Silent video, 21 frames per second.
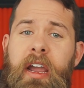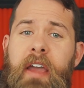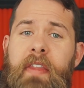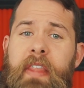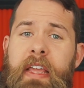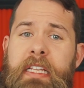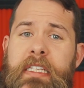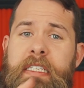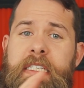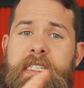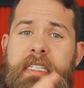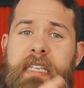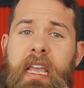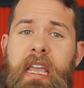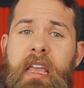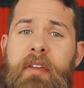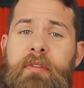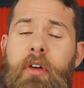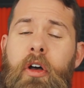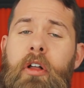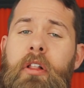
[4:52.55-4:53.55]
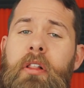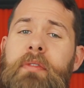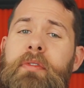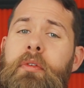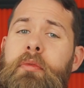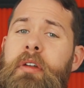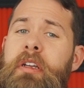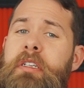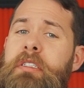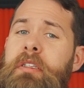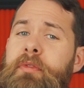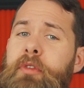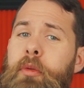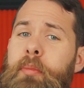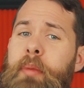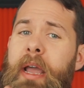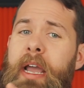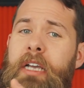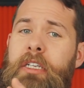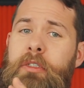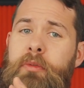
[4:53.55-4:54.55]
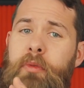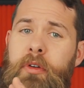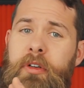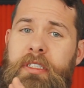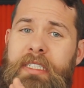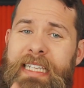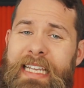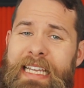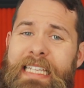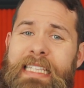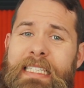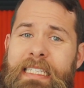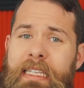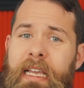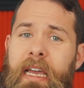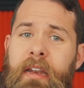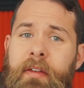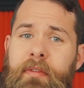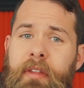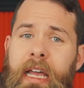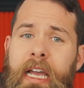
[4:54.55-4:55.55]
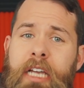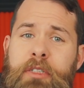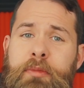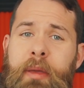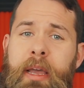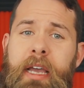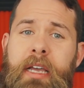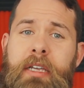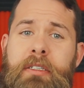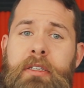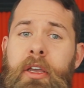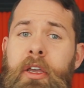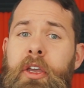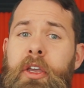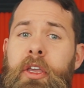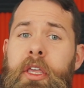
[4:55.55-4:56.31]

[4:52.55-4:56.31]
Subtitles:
and then save all the rest of your passwords inside of LastPass.